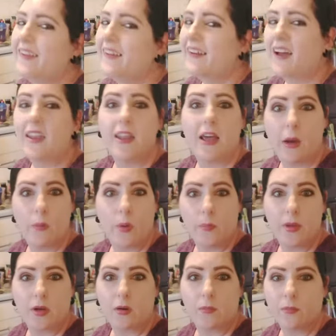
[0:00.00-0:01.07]
and how he
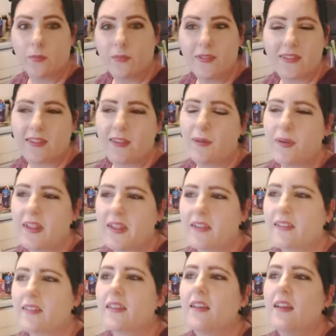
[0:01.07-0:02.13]
becomes who he is.